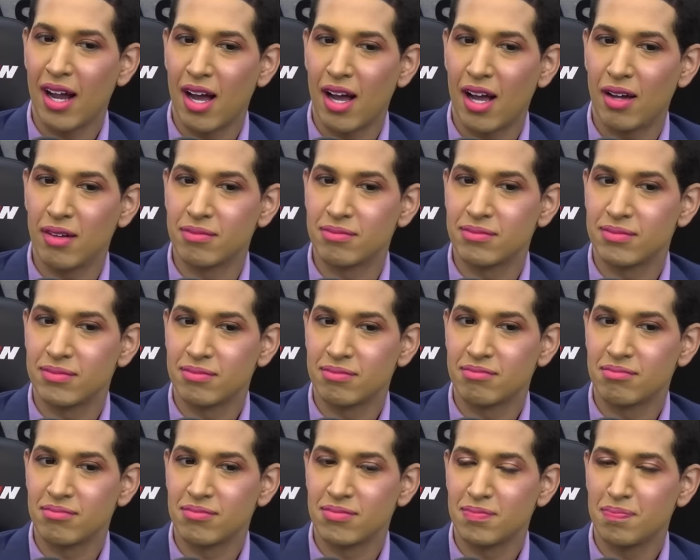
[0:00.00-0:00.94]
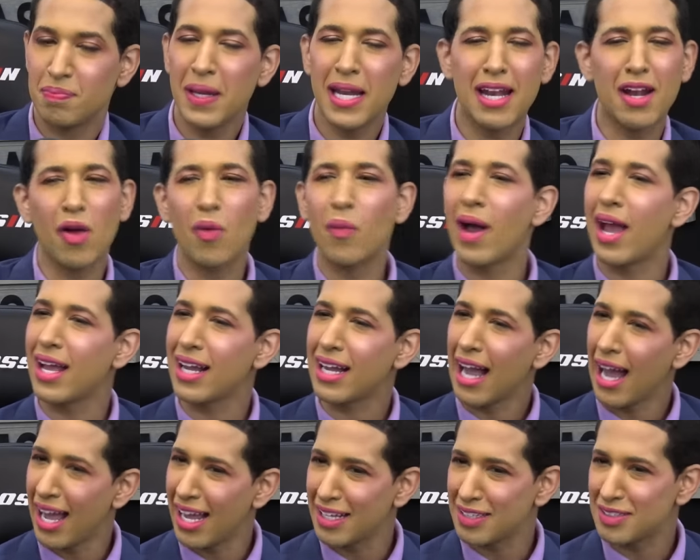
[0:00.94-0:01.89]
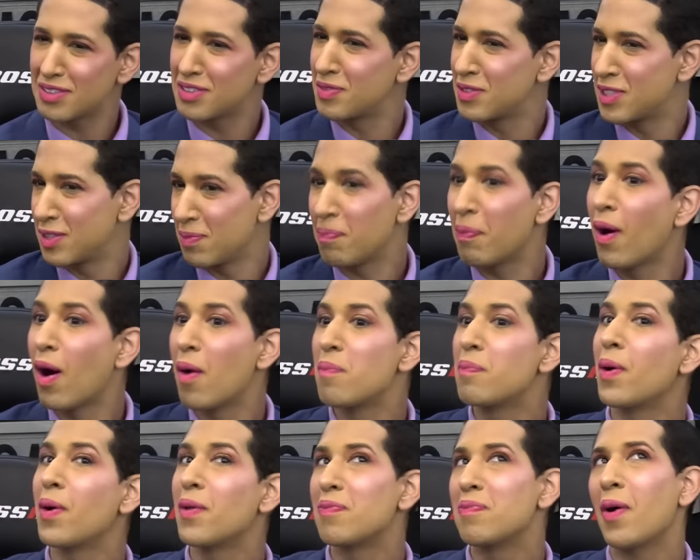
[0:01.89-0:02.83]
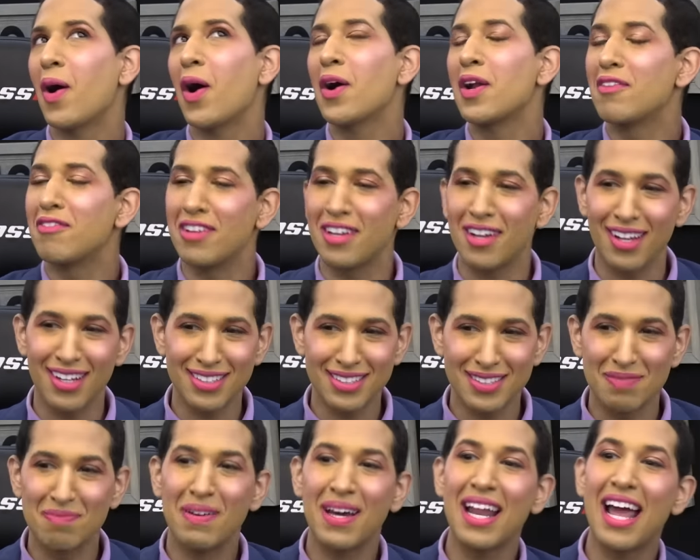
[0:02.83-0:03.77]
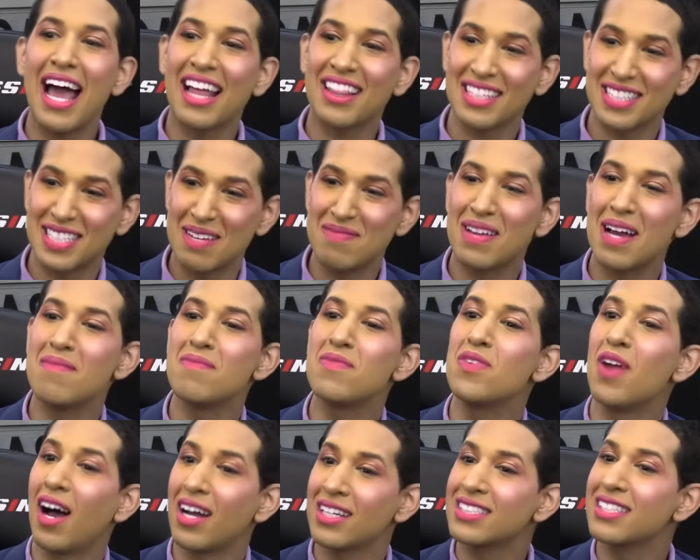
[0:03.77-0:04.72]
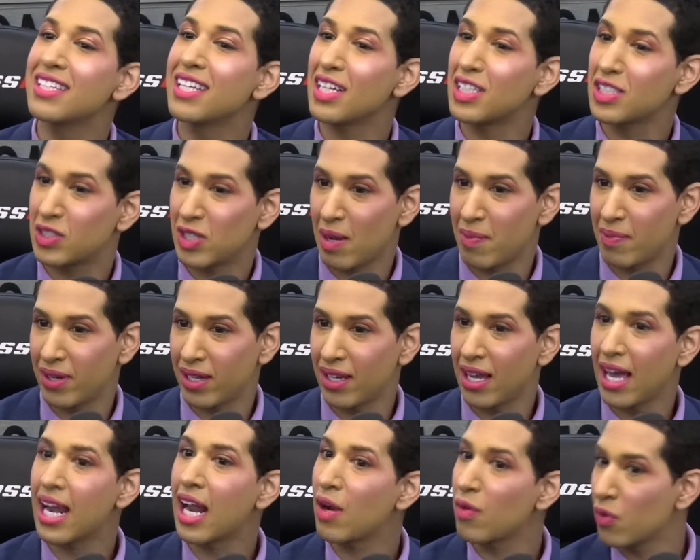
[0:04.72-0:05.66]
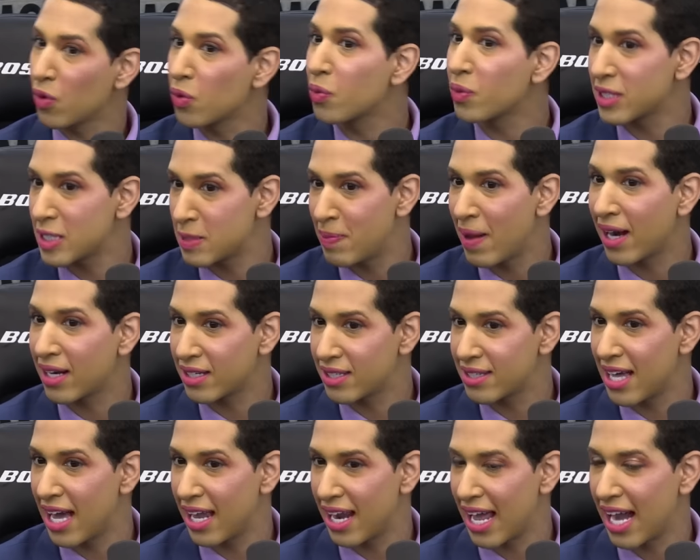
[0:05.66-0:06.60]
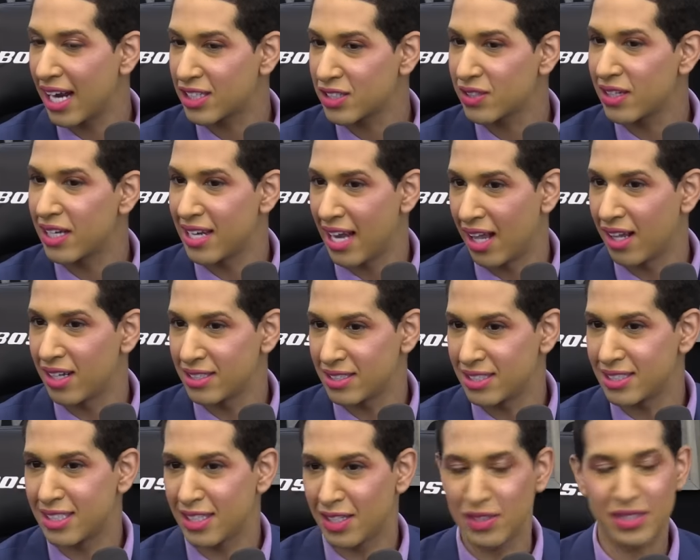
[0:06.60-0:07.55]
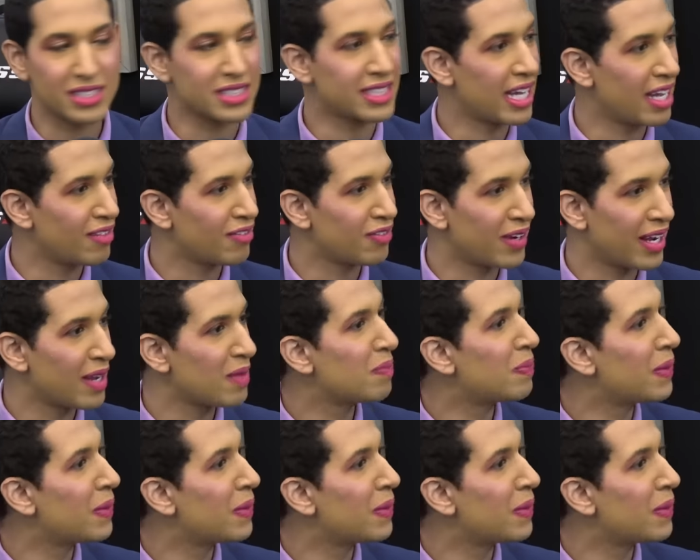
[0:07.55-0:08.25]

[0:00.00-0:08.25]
Um, but in a way, it's part of it is, but at the same time, not to the extremity. And I will respect that actual analysis that you just gave, right?